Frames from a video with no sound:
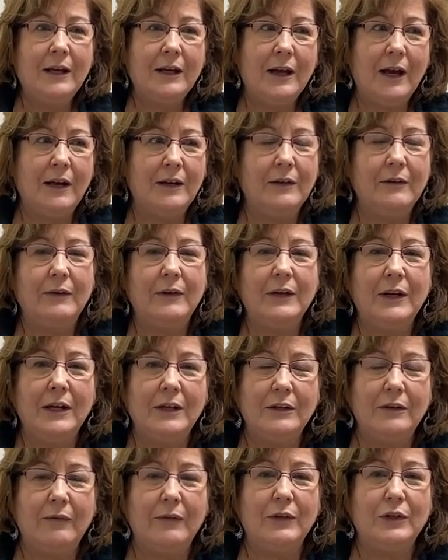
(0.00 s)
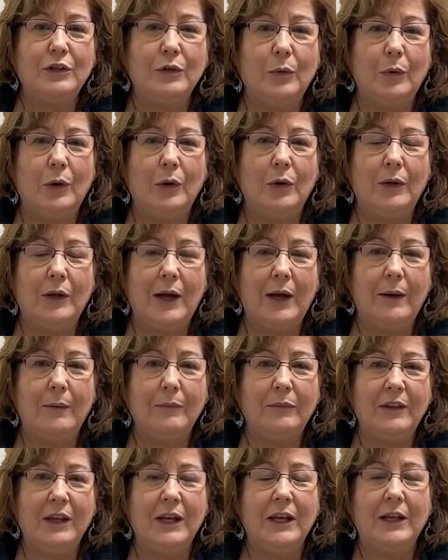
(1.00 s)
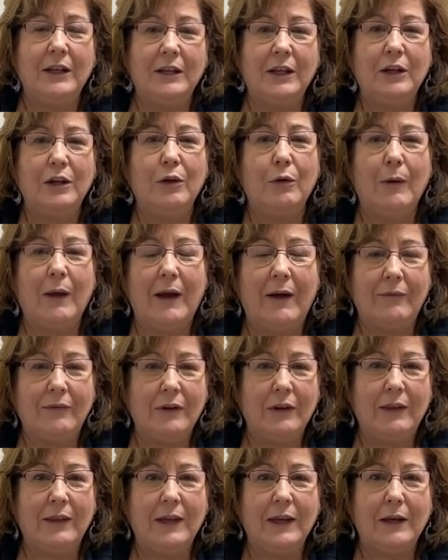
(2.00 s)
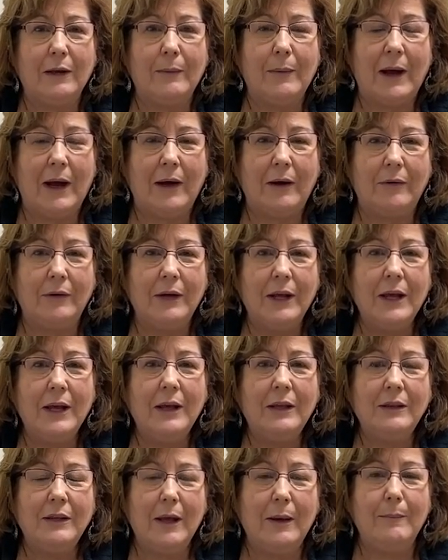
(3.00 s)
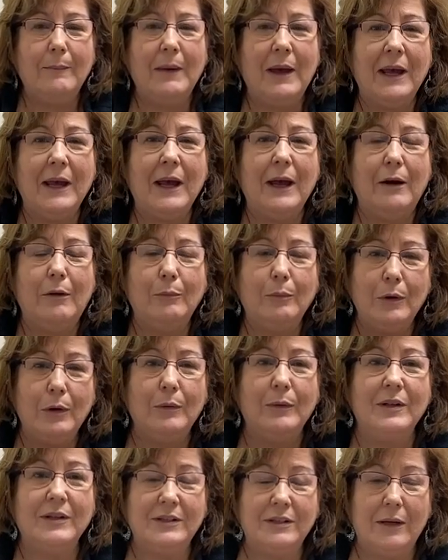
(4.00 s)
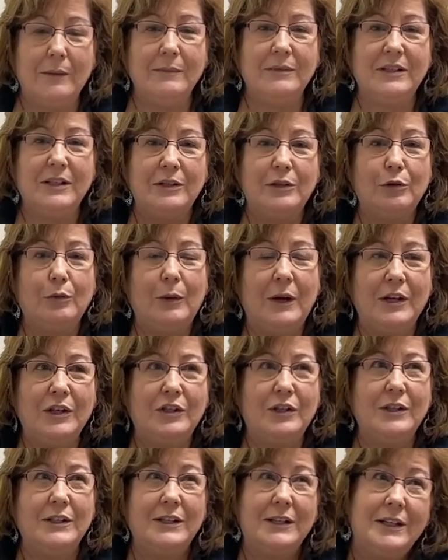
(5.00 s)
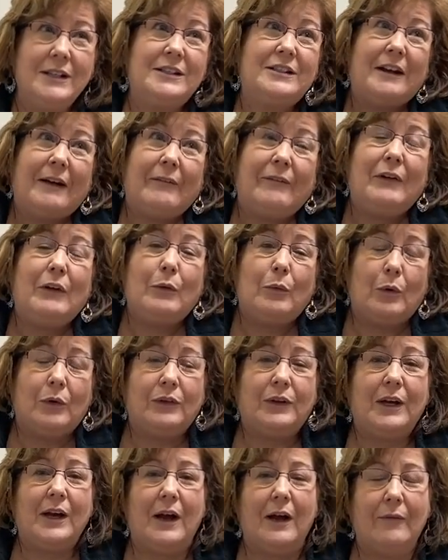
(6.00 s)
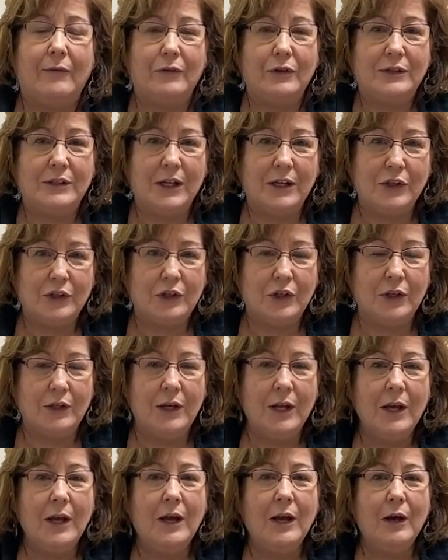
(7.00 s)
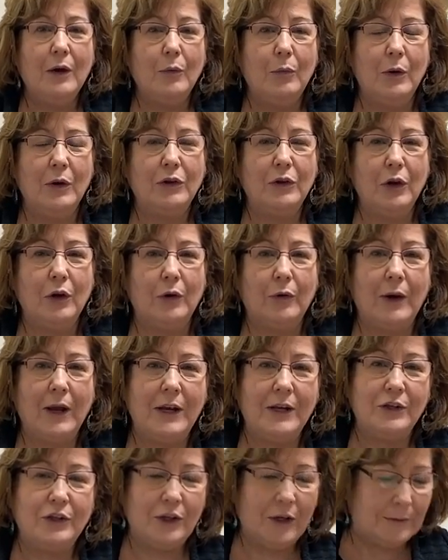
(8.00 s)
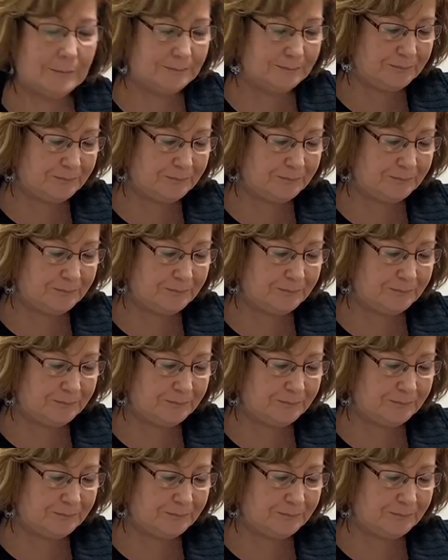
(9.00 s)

kind of an individual thing that you have to think about that may help you in some situations. And it's definitely worth a conversation with your agent.